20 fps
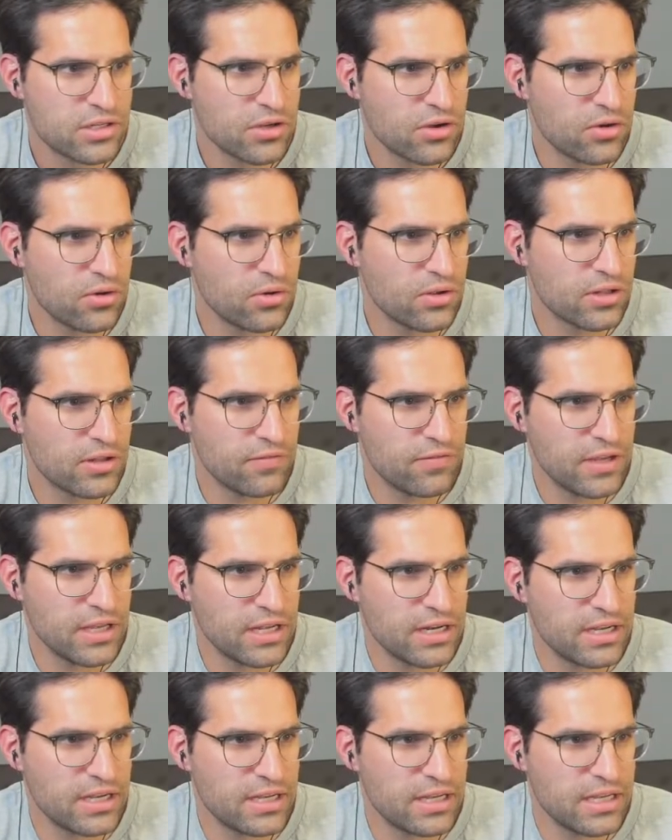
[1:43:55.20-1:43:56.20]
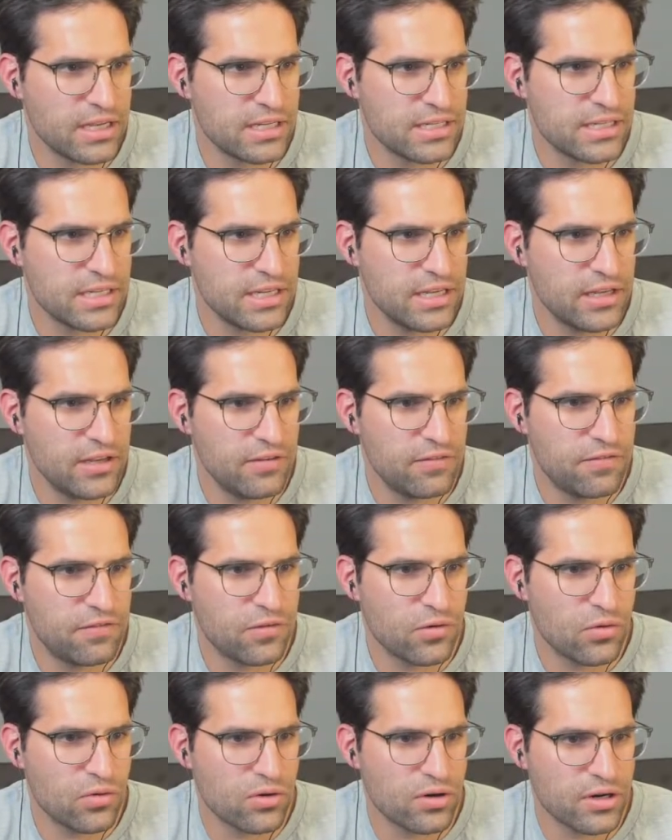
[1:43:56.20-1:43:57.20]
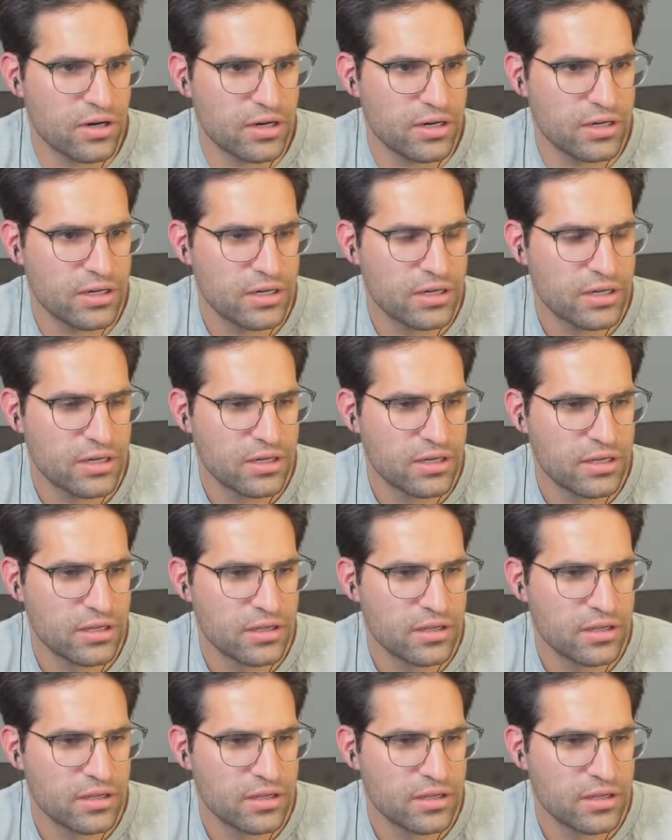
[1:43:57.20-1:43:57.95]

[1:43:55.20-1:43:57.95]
So the Vienna is E4,